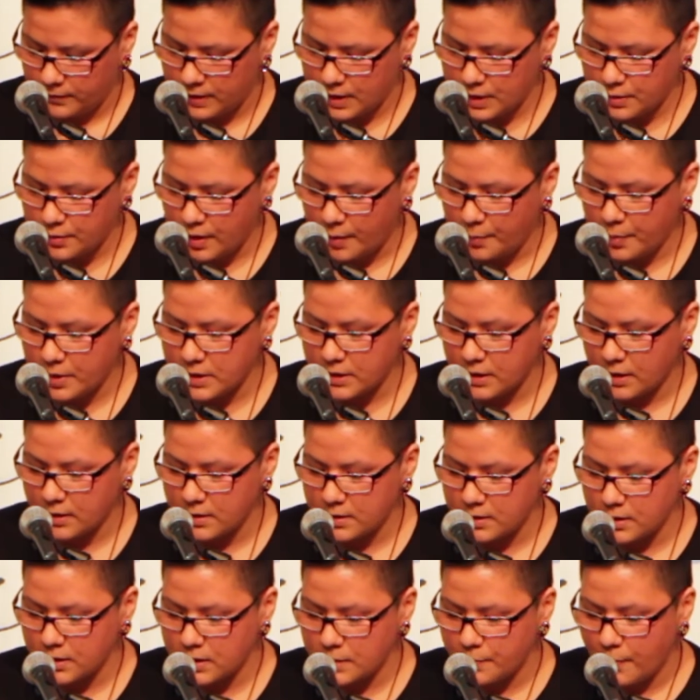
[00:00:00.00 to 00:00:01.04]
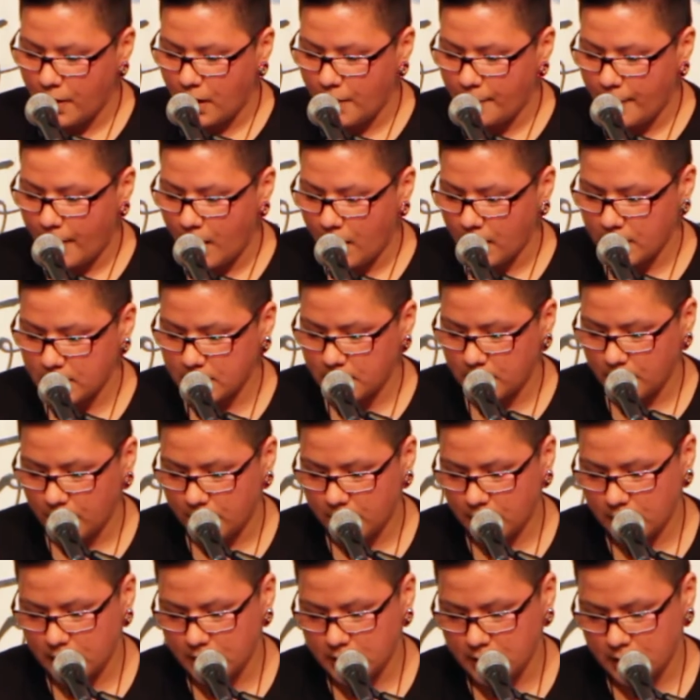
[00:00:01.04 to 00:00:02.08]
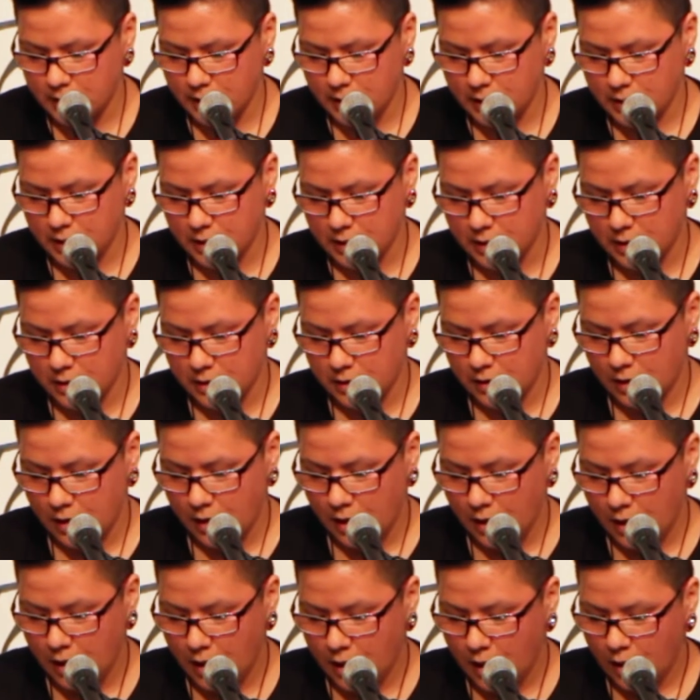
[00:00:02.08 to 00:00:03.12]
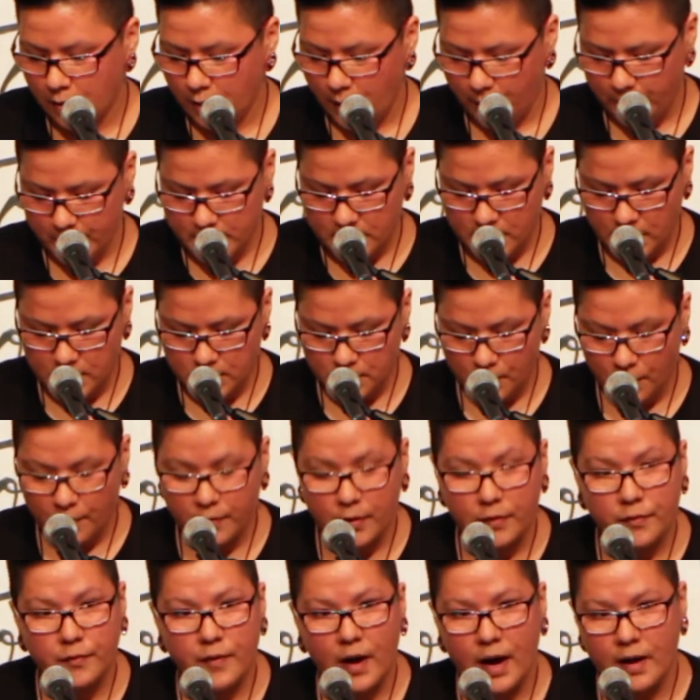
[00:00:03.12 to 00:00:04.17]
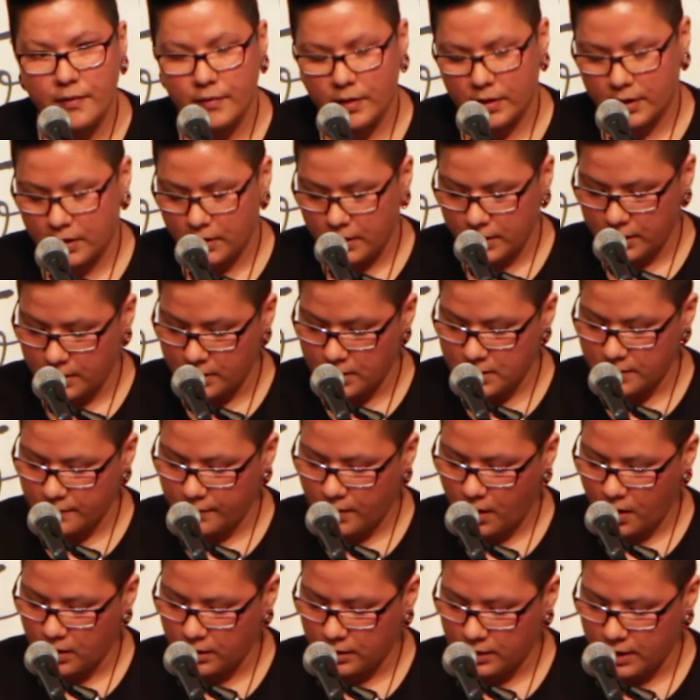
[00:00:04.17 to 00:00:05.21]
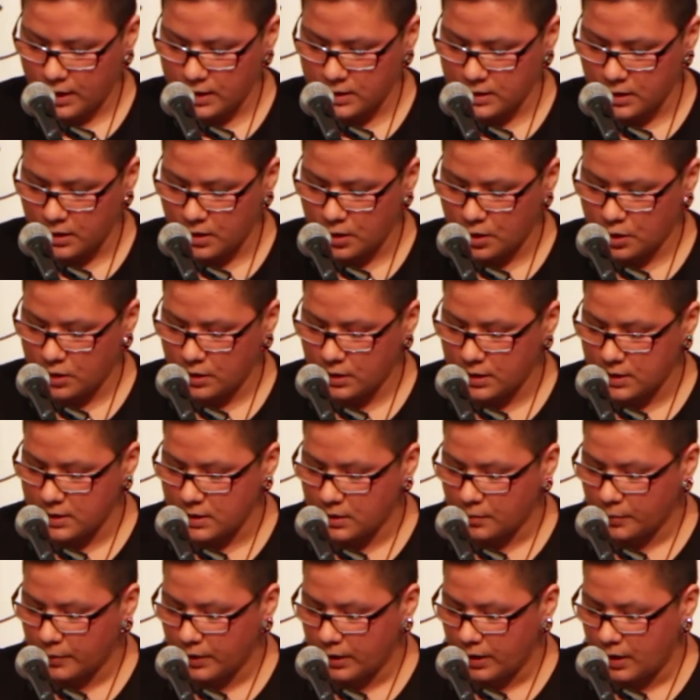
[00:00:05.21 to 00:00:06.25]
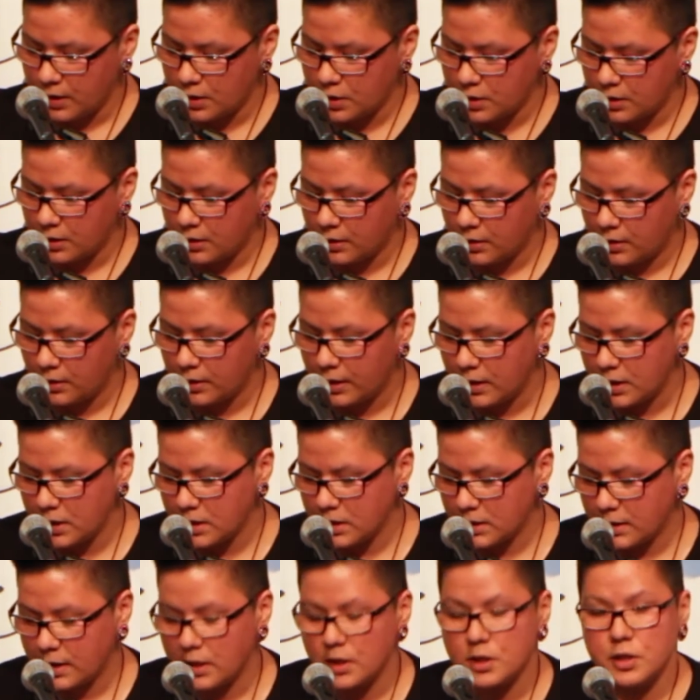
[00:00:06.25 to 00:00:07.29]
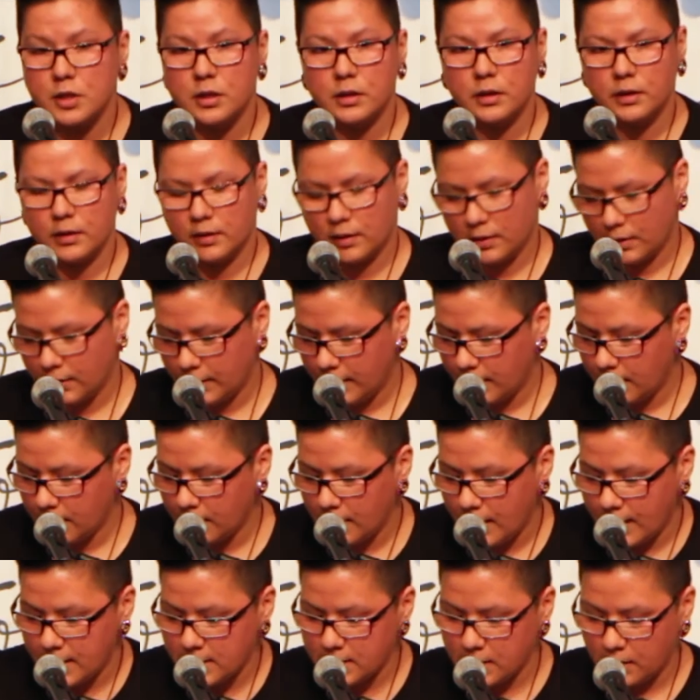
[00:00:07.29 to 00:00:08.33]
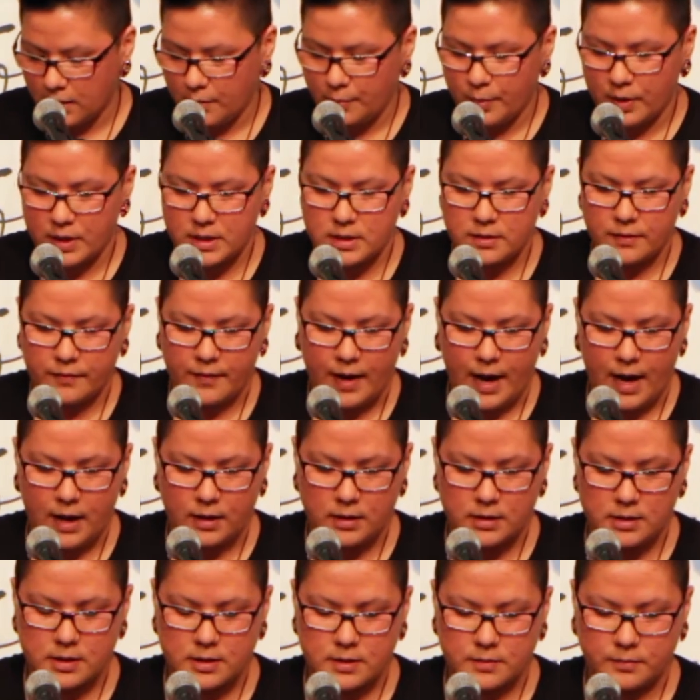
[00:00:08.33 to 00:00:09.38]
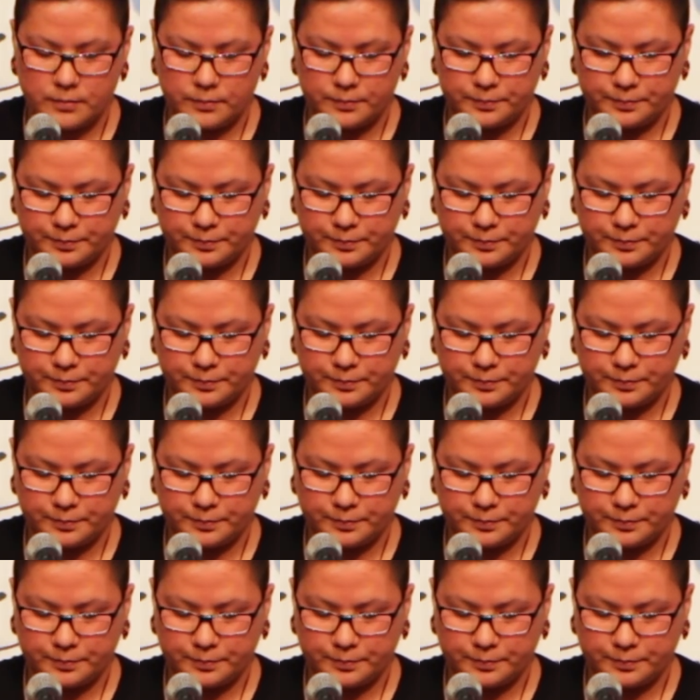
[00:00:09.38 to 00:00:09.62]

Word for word: This represents the smallpox and other diseases. Represents over 500 years of colonization, assimilation, legislation, legalizing oppressive acts.